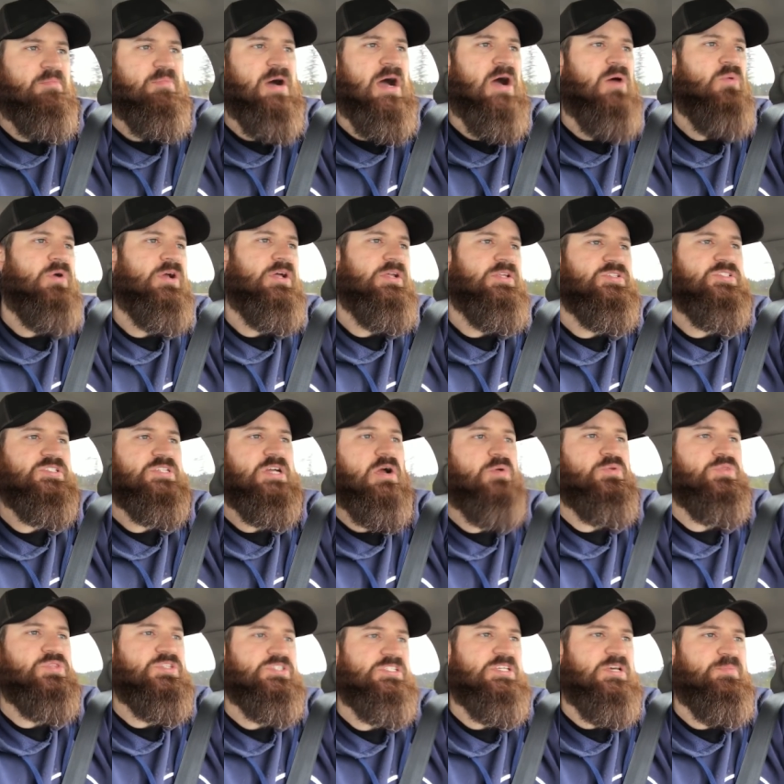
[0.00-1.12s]
But we're gonna start
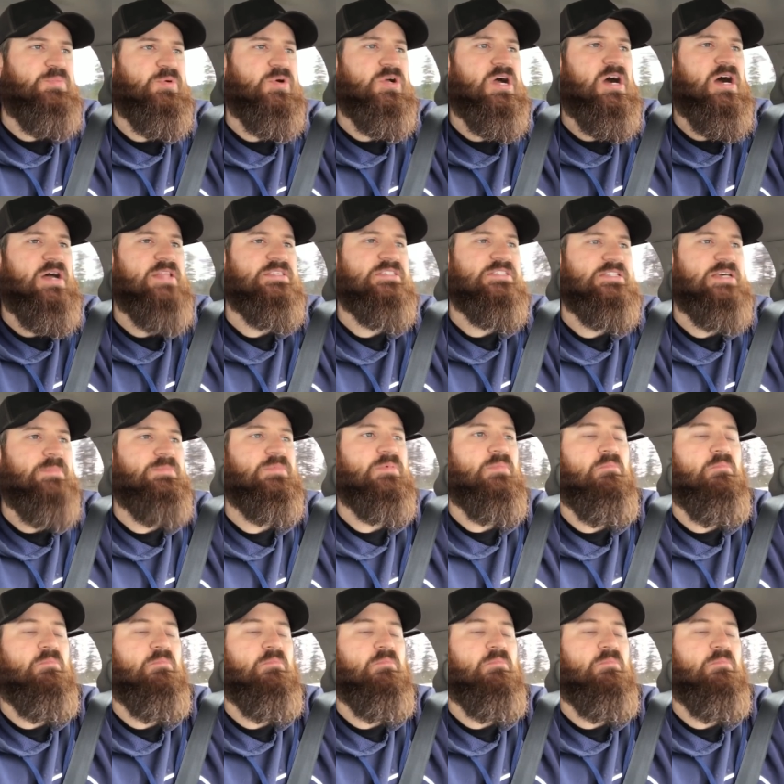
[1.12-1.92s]
with the simple concept.